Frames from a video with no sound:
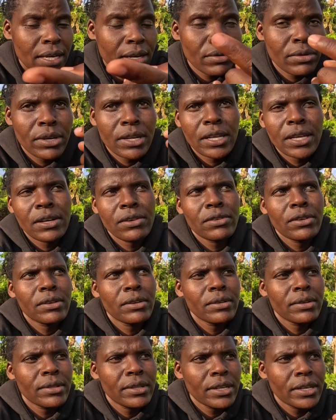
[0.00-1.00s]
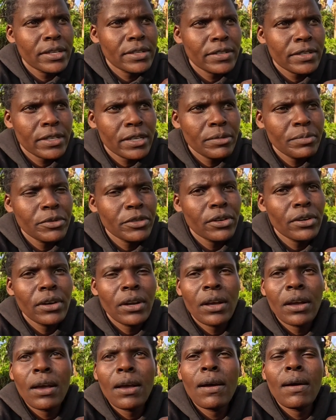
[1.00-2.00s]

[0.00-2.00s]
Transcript: down here on the description